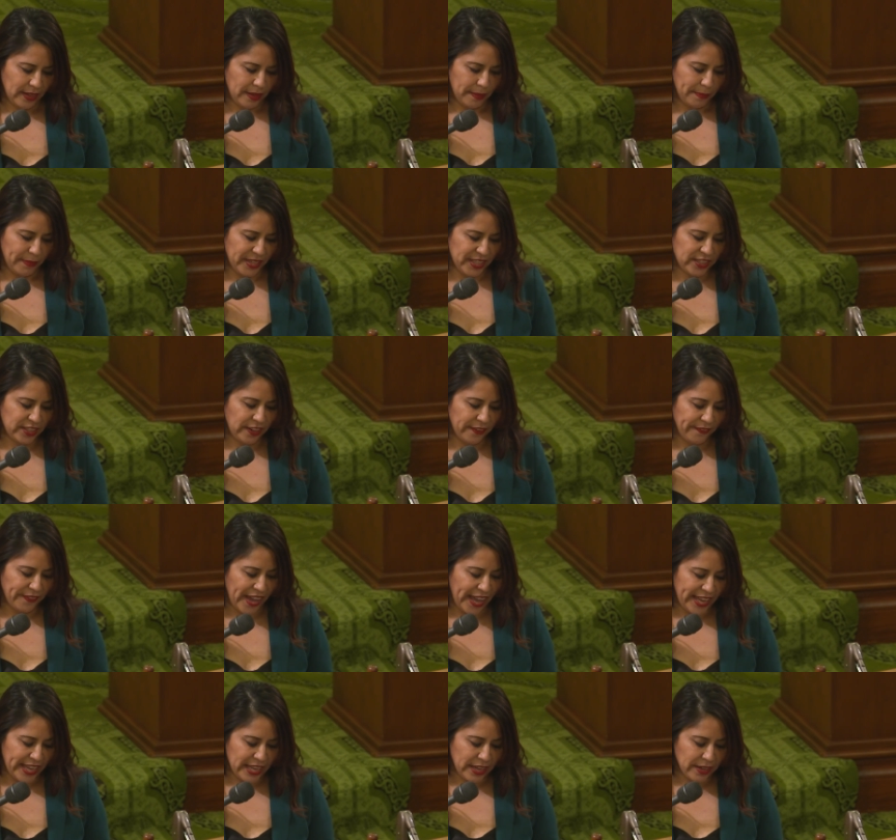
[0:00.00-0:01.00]
Mr.
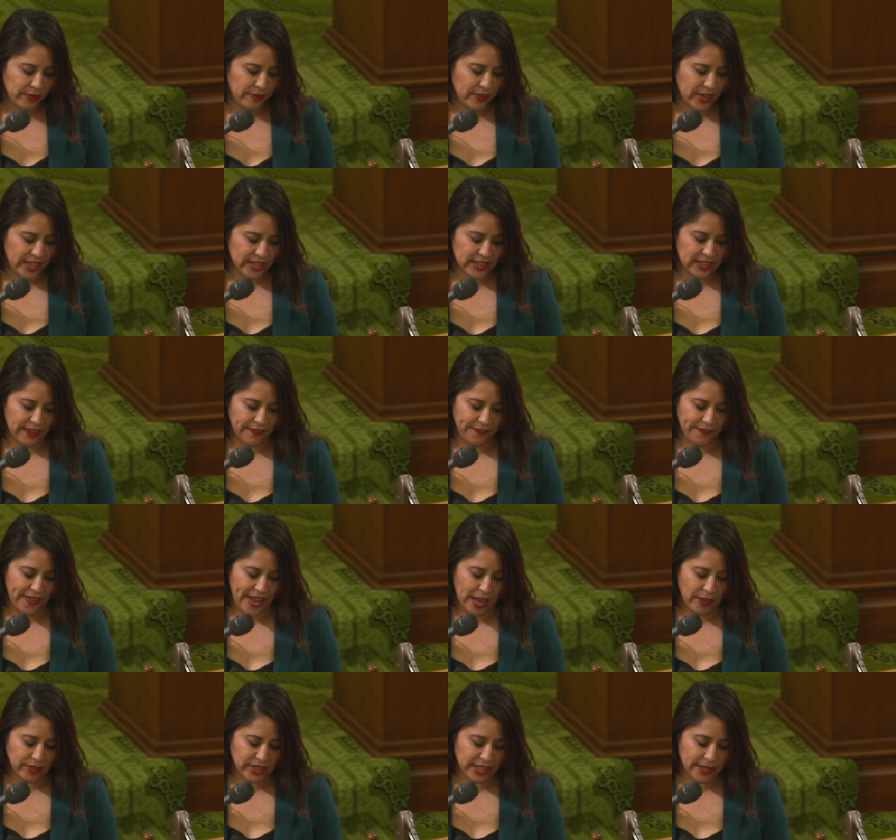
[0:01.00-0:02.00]
Valle was the
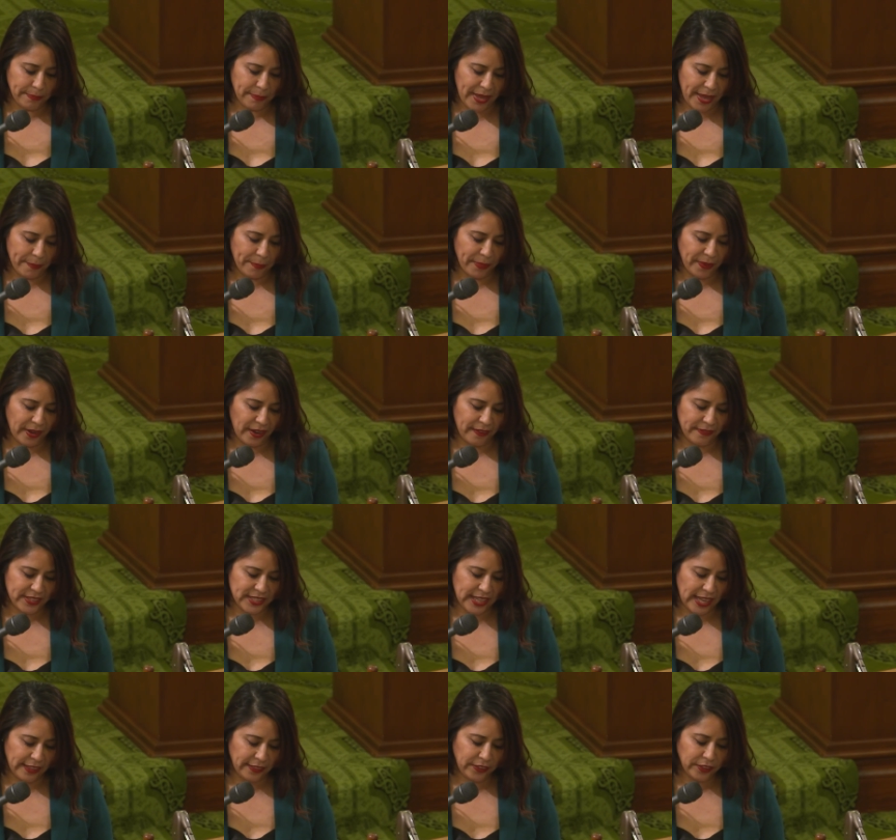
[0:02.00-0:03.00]
founding member of
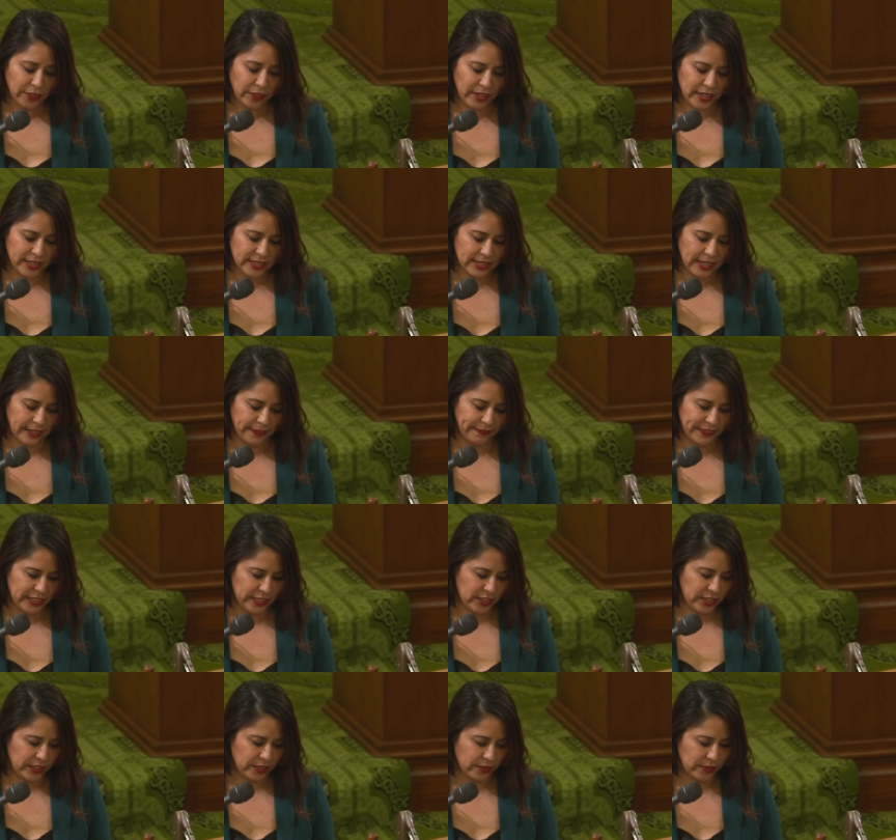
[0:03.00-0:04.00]
Centro de
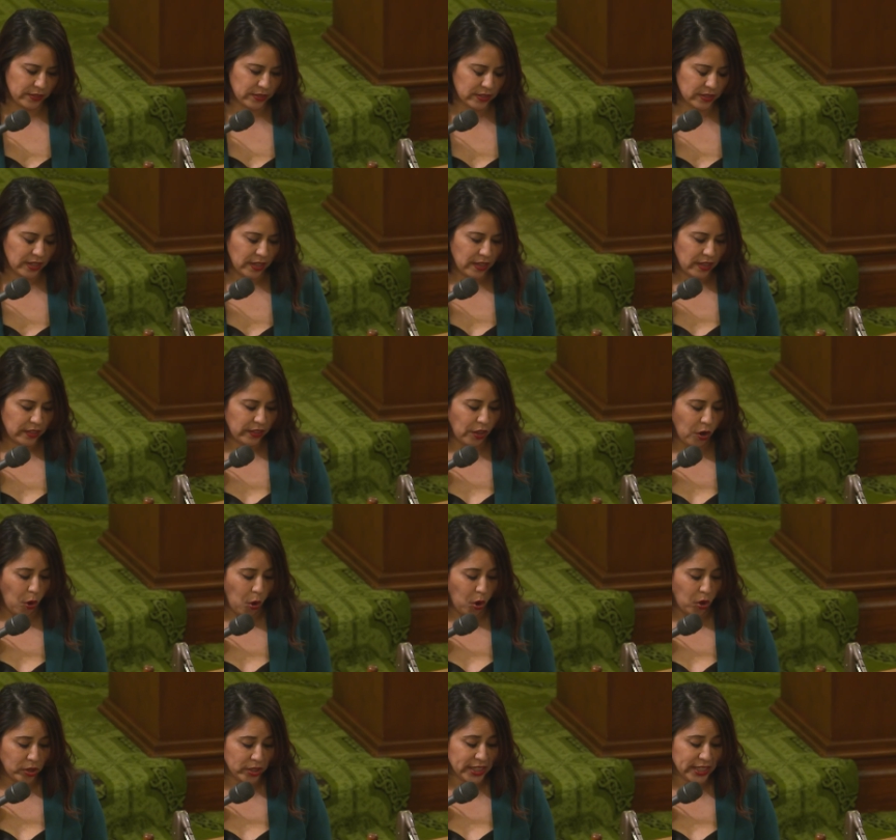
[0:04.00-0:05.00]
Servicios, the
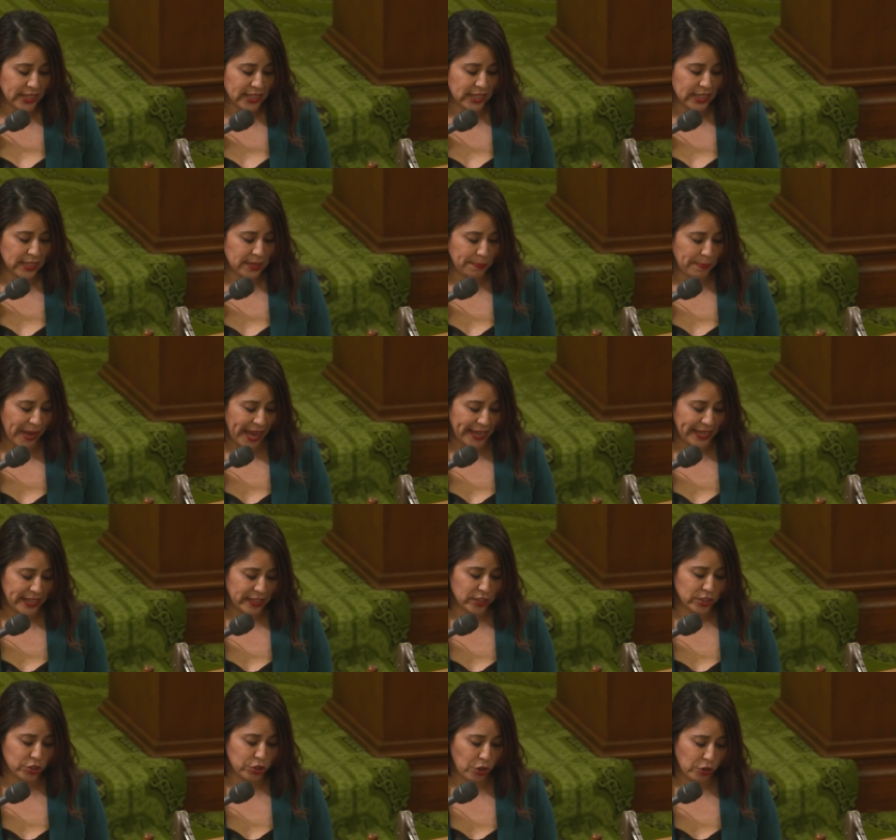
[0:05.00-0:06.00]
oldest
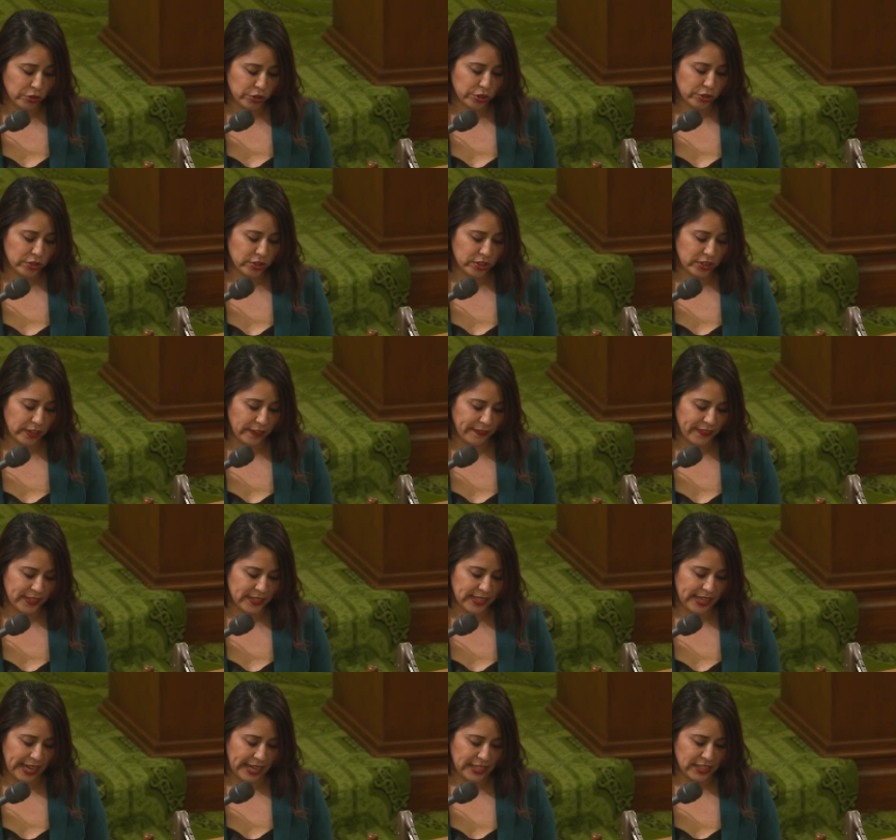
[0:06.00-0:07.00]
Hispanic social service
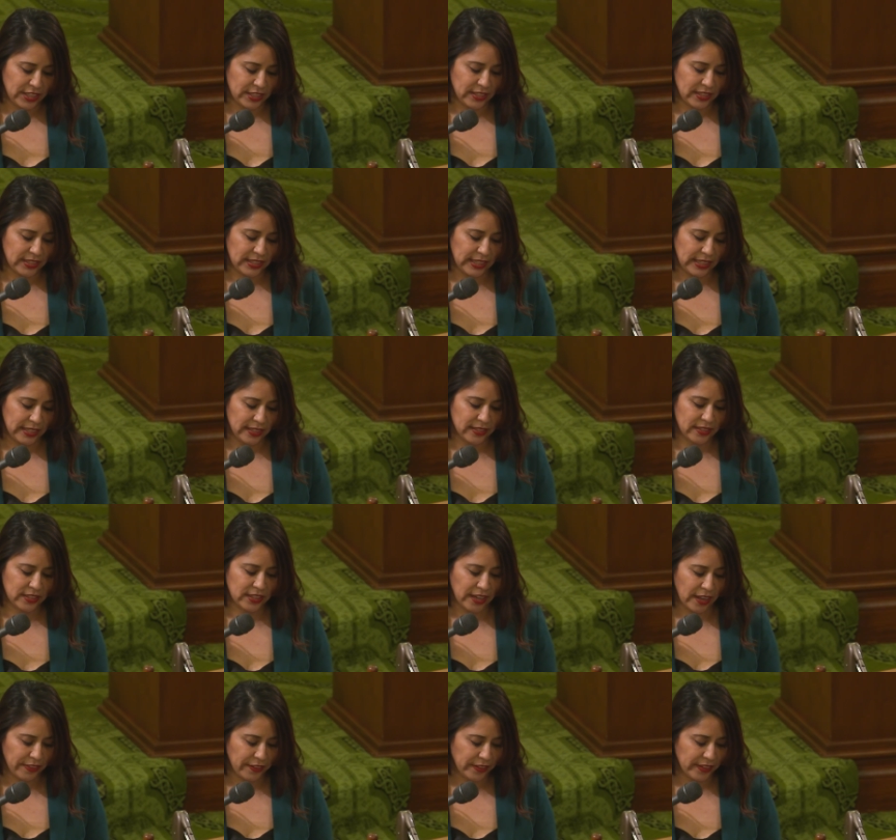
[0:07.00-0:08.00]
agency in
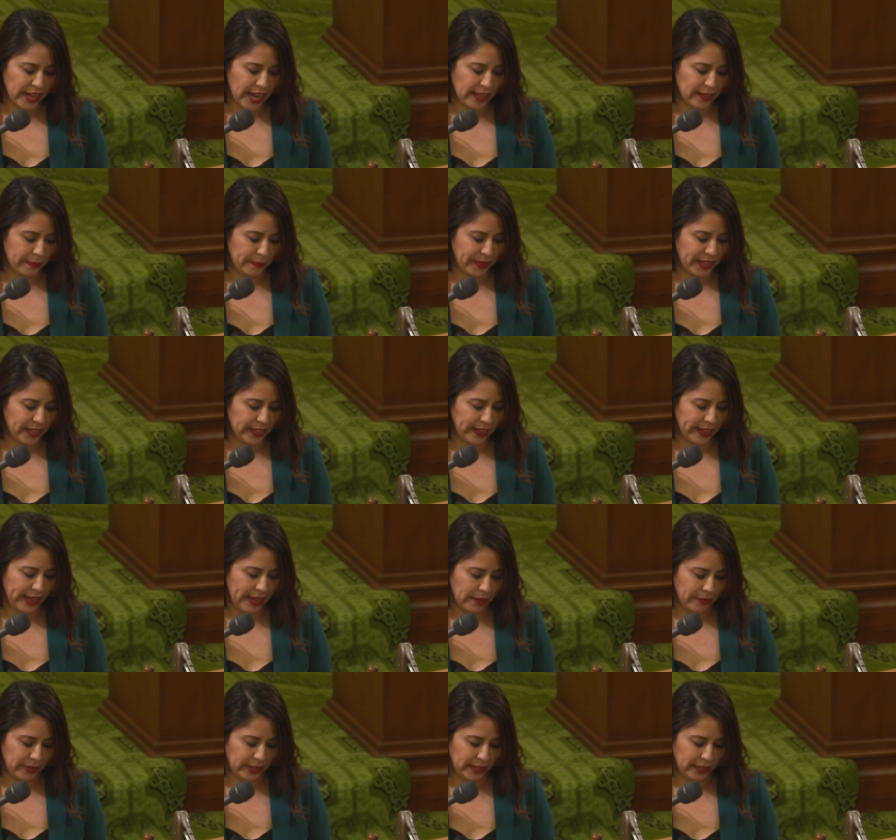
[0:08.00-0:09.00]
southern Alameda
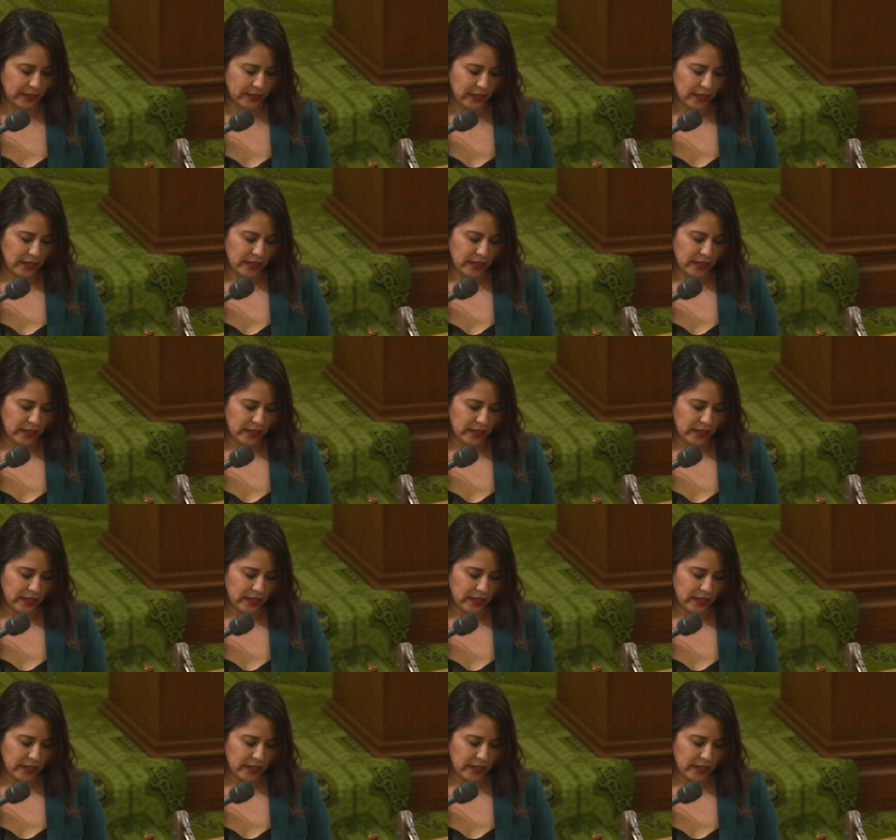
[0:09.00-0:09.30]
County.